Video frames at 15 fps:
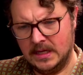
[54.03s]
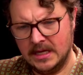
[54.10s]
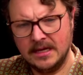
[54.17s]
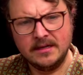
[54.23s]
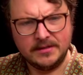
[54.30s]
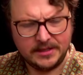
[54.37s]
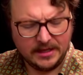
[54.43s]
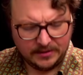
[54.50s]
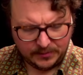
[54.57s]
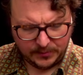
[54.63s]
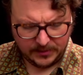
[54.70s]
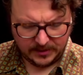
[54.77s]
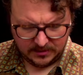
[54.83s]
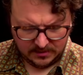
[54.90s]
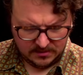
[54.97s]
sounds pretty
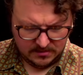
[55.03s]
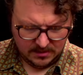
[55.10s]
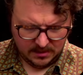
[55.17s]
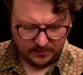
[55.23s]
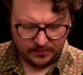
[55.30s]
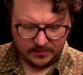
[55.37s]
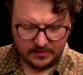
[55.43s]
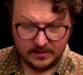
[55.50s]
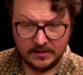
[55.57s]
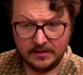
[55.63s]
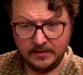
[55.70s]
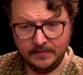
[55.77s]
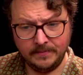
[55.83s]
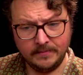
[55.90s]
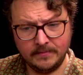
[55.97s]
good. I'll put it in there.
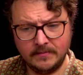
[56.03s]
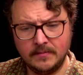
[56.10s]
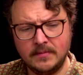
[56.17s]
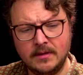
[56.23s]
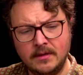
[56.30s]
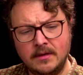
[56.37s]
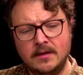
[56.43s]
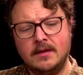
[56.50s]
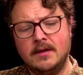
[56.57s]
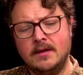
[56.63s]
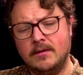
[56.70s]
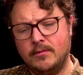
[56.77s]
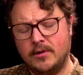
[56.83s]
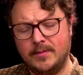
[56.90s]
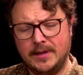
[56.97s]

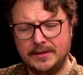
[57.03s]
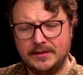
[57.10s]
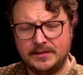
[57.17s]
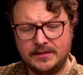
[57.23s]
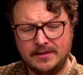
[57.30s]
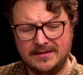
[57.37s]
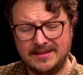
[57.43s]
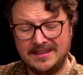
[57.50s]
What about this note?